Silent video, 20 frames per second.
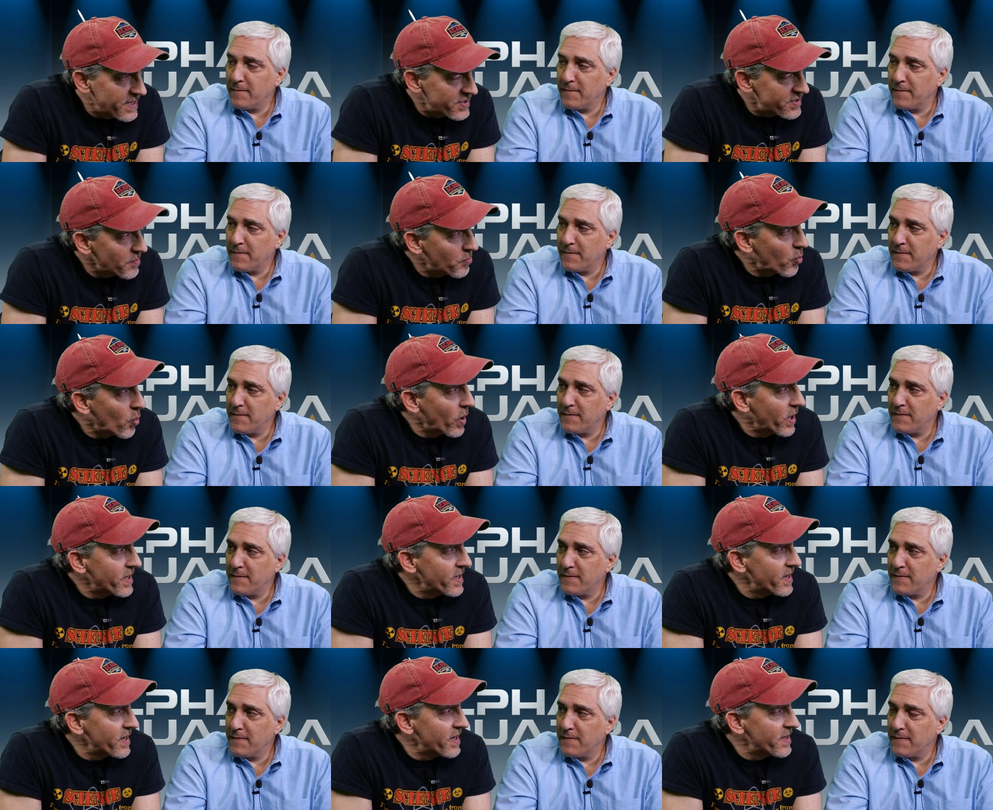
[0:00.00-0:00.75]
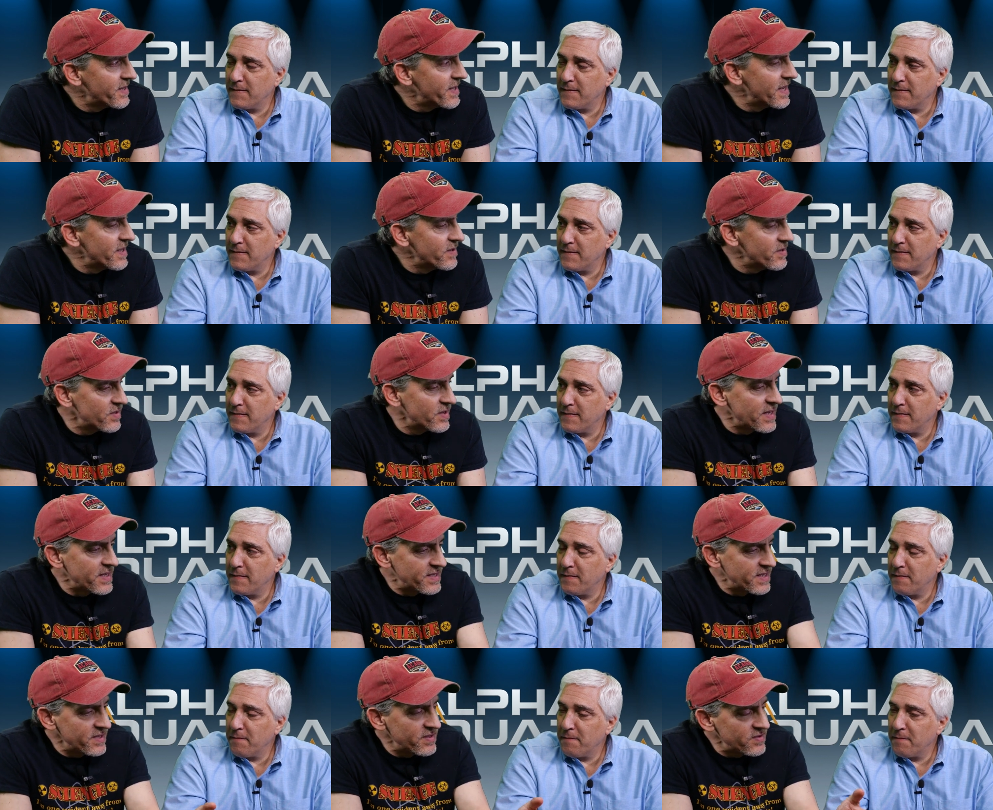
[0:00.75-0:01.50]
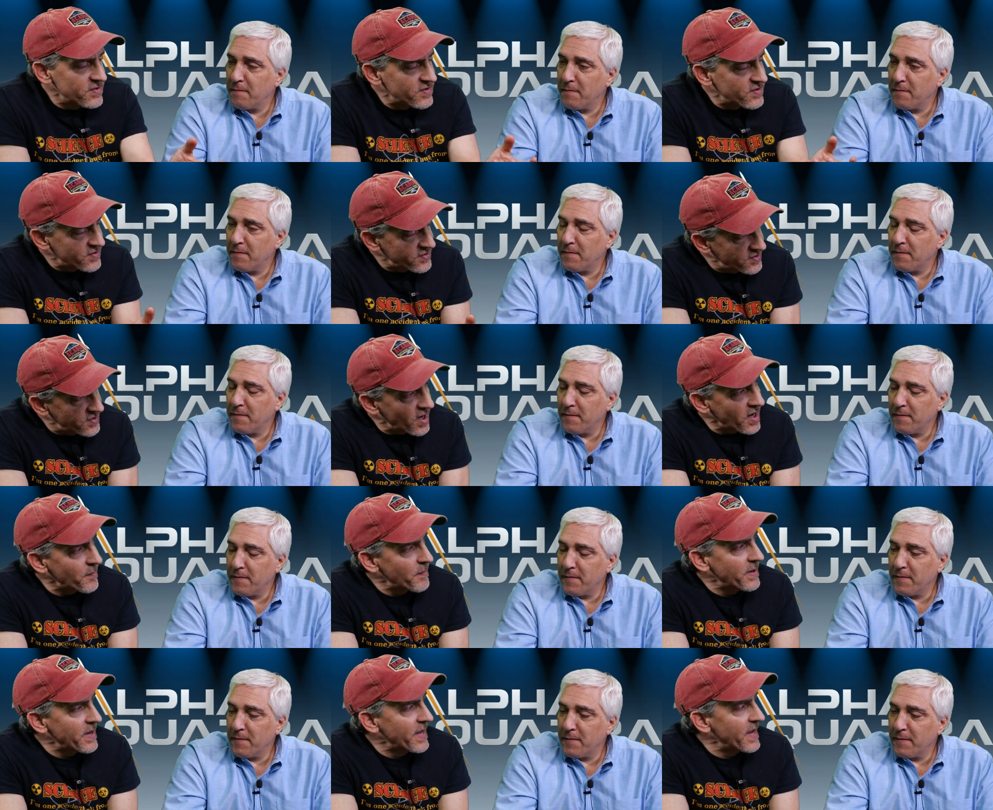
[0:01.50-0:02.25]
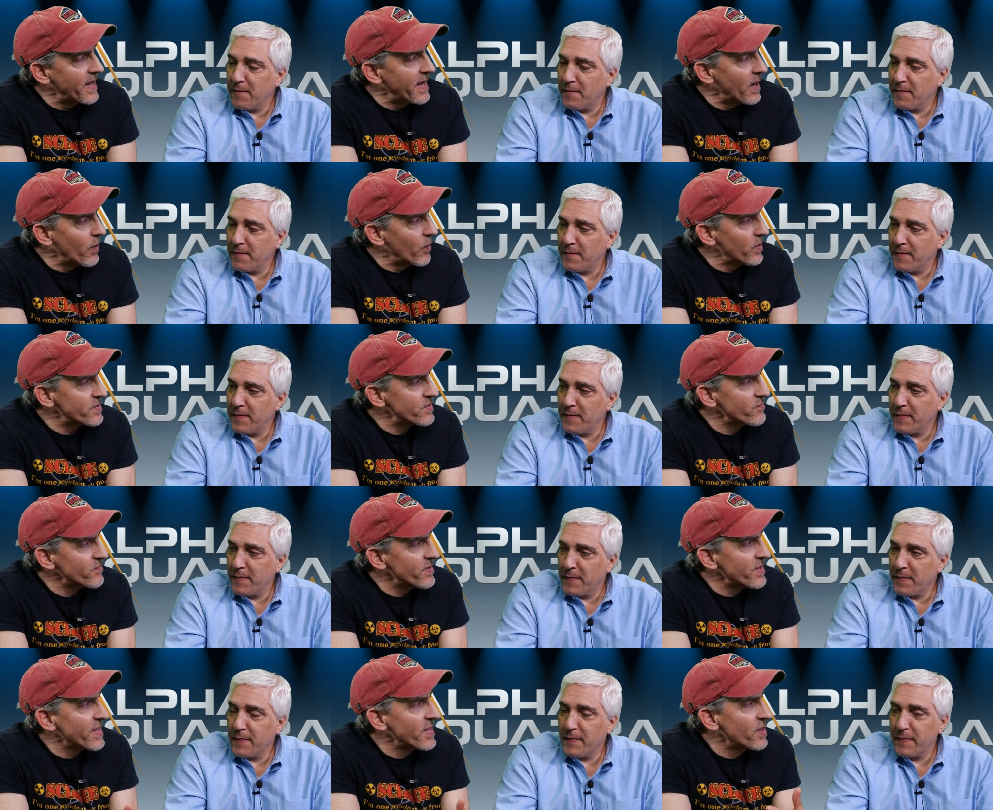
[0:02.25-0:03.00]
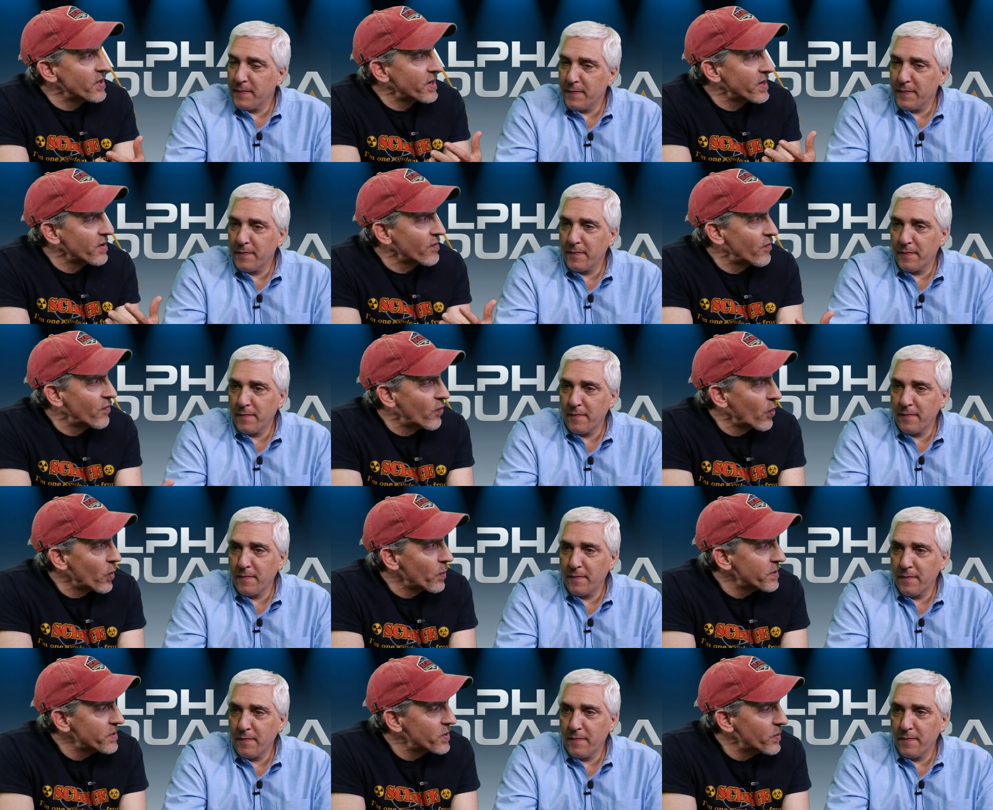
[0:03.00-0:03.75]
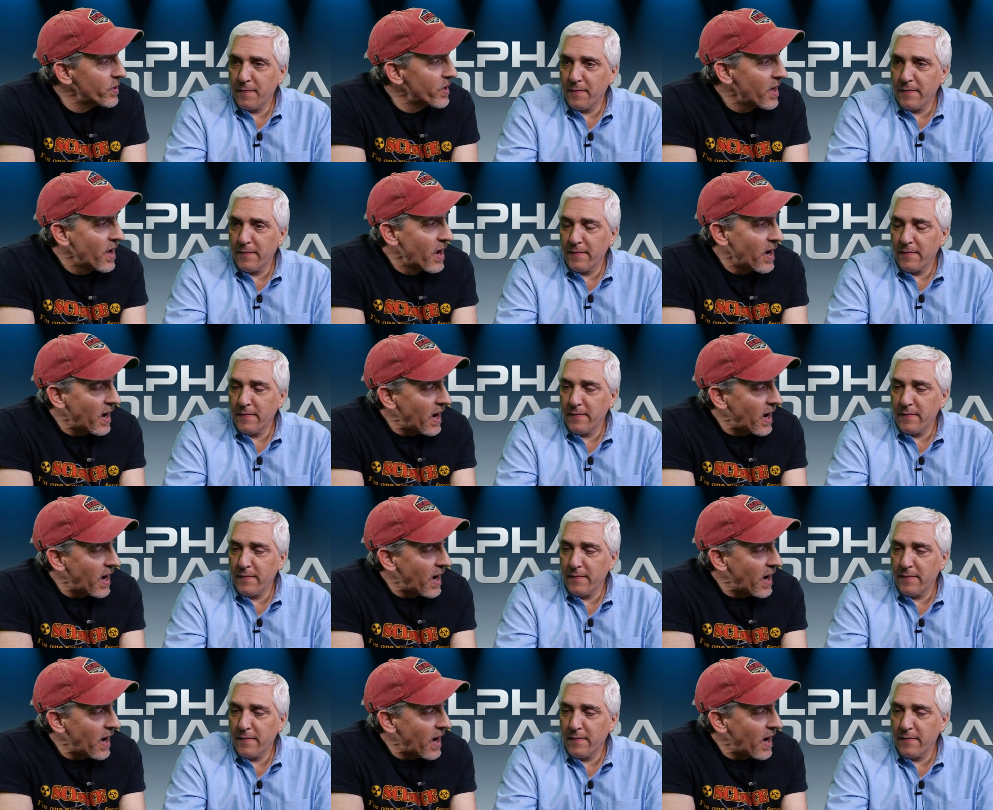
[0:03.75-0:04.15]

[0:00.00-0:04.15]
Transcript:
Speaker 1: disappointed. It didn't suck me in. I wasn't really looking forward to it.